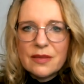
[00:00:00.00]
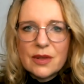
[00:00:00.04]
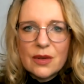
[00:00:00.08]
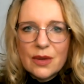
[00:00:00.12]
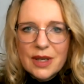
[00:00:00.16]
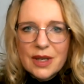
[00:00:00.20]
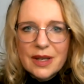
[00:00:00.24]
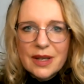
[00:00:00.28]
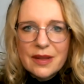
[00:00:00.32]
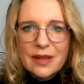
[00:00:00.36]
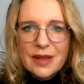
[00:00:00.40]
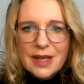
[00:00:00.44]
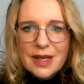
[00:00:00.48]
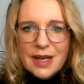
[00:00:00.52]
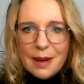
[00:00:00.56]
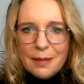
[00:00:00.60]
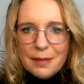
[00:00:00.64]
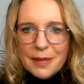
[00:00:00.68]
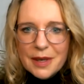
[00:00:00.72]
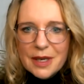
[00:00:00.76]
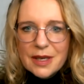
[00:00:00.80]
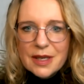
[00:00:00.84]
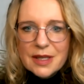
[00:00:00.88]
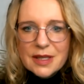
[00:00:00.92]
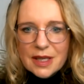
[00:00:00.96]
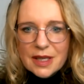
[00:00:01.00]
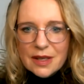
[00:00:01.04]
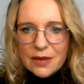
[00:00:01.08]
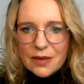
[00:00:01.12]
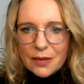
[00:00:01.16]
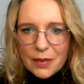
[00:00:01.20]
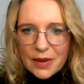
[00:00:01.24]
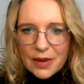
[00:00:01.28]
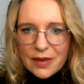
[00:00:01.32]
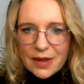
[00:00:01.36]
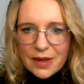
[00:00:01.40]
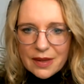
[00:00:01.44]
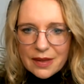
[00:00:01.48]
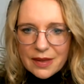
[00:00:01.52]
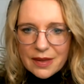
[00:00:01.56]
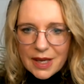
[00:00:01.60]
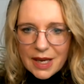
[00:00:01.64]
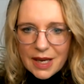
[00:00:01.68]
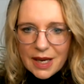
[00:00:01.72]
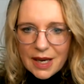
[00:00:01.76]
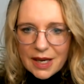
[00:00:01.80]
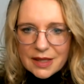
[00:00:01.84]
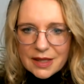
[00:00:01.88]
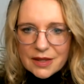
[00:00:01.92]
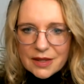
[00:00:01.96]
to look at the numbers, and whether
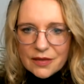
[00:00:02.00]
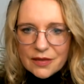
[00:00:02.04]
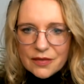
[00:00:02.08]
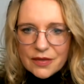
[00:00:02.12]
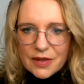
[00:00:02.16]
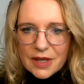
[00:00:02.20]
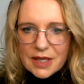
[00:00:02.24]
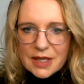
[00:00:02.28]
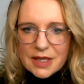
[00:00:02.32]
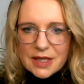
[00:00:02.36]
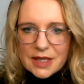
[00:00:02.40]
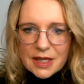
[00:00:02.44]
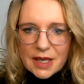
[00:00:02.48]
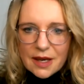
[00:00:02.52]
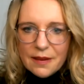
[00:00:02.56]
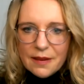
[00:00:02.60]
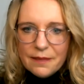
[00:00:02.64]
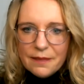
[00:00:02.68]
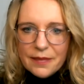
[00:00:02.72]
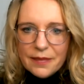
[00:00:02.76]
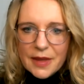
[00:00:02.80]
there are different